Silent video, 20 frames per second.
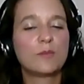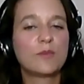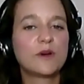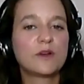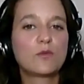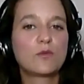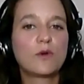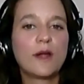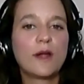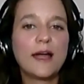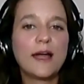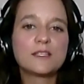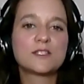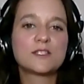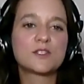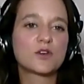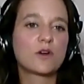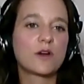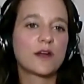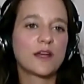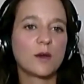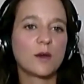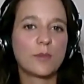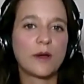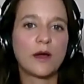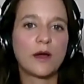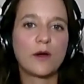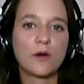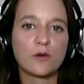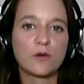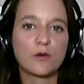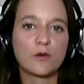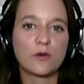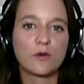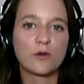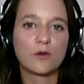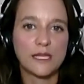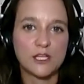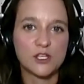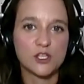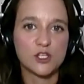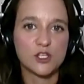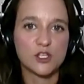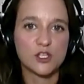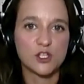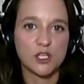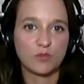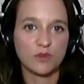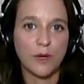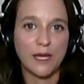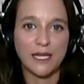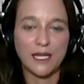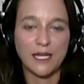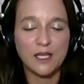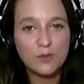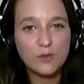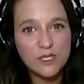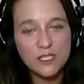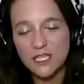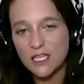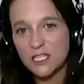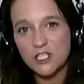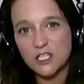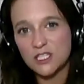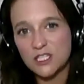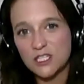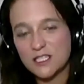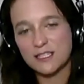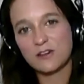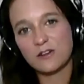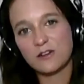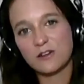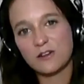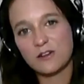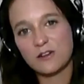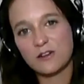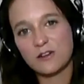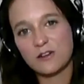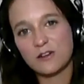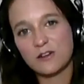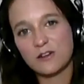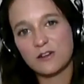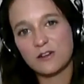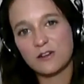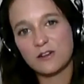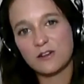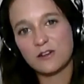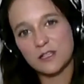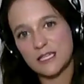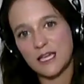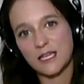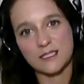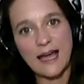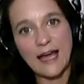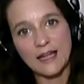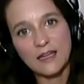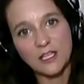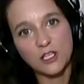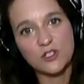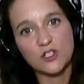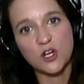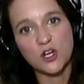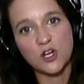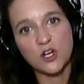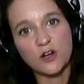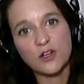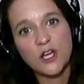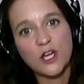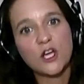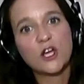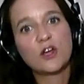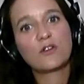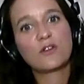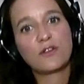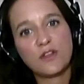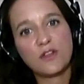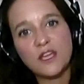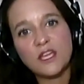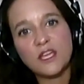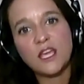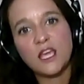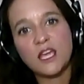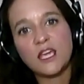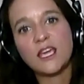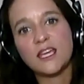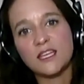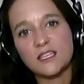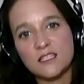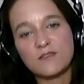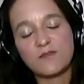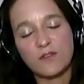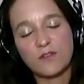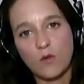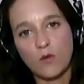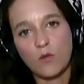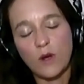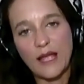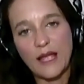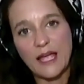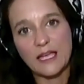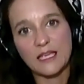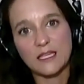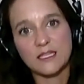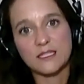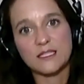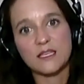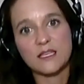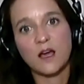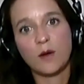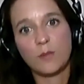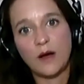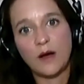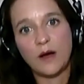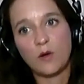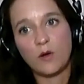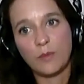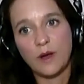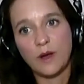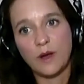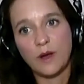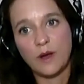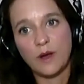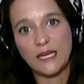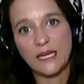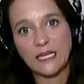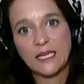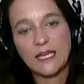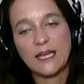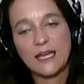But write a story about your relationship with money. It just literally takes that, and you start thinking in different ways about money.